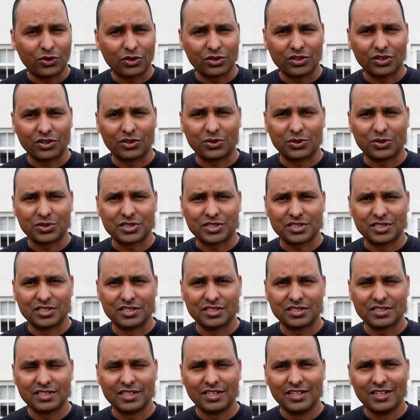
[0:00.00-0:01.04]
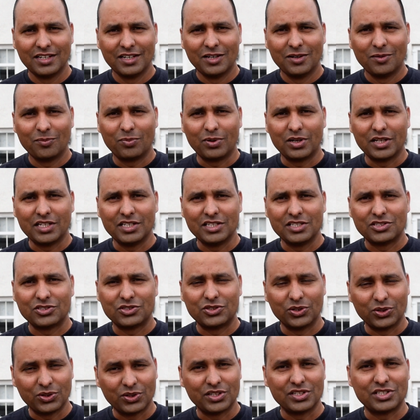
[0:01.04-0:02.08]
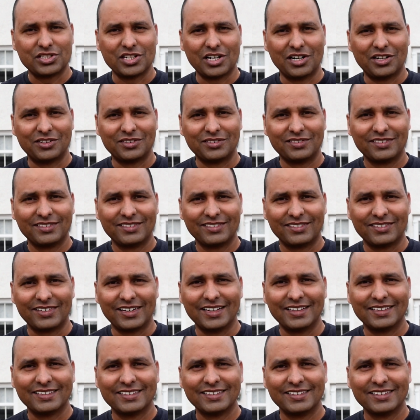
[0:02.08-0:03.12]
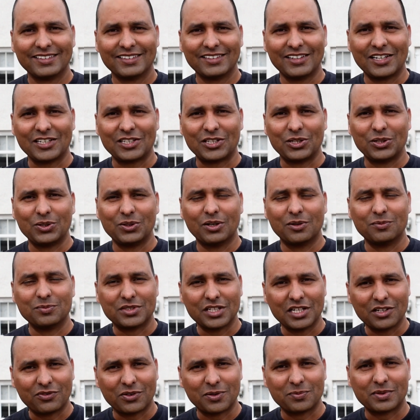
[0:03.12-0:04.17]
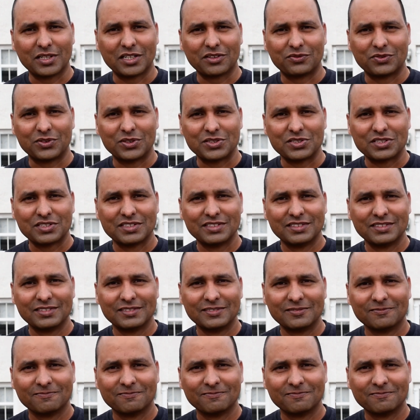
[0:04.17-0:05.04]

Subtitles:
further questions, please do reach out, right? Thank you. I'm Jay from TechForce.